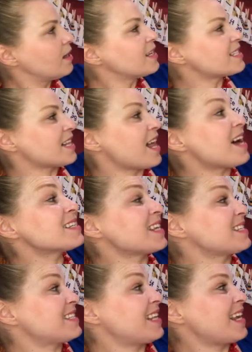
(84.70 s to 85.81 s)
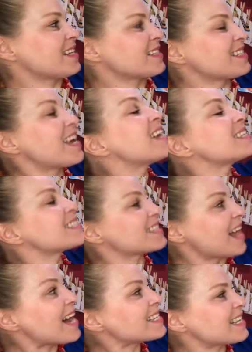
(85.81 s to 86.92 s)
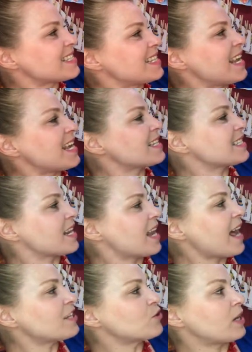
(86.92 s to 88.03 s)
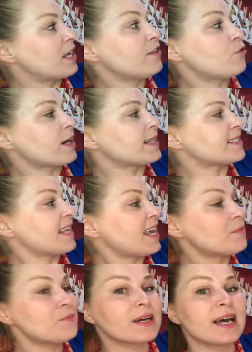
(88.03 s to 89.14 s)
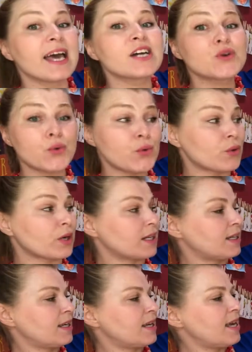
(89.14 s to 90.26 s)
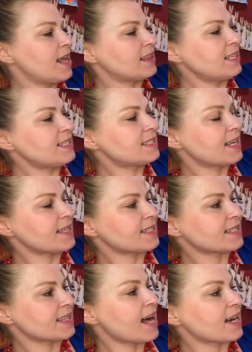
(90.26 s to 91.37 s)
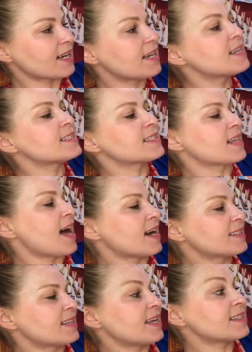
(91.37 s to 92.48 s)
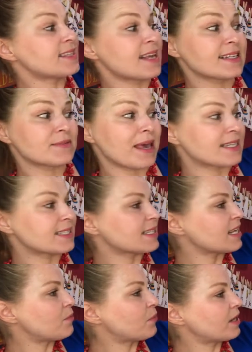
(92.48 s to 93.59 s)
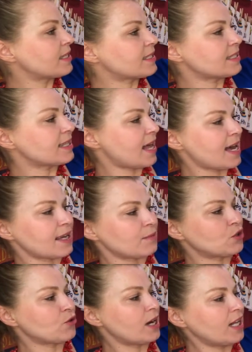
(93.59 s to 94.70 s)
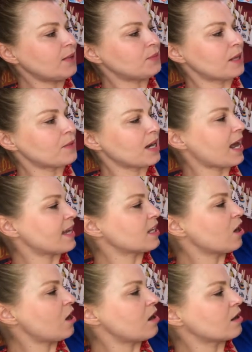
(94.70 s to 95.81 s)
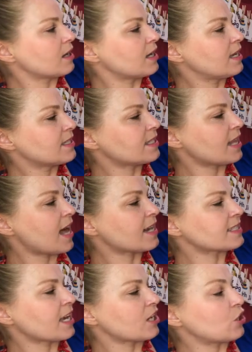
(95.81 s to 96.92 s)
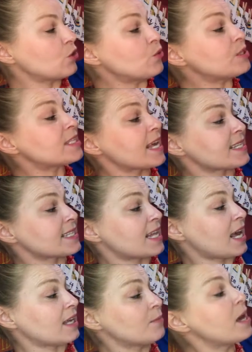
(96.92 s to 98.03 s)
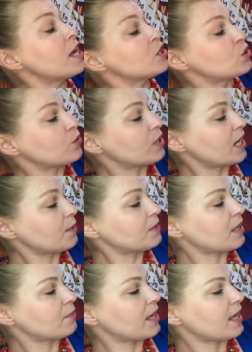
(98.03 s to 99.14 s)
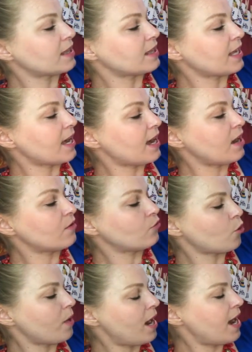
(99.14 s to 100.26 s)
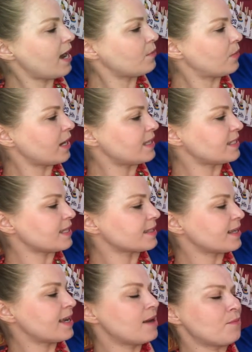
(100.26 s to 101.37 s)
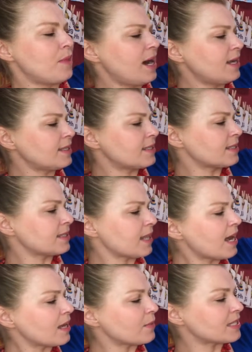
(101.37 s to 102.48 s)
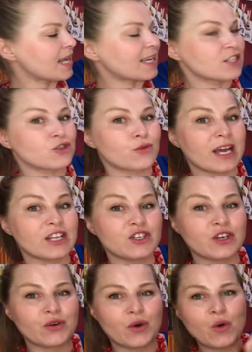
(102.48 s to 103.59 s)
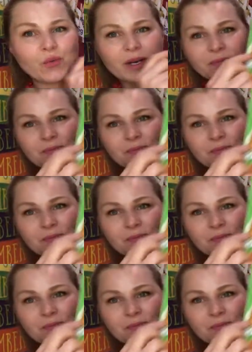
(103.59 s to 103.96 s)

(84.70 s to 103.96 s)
Slugs and snails. Slugs and snails like to live where it's damp and cool. This is a slug. Slugs and snails make slippery slime to help them glide along. Slugs can use their slime to help them get down from high places. My slime is like a stretchy rope.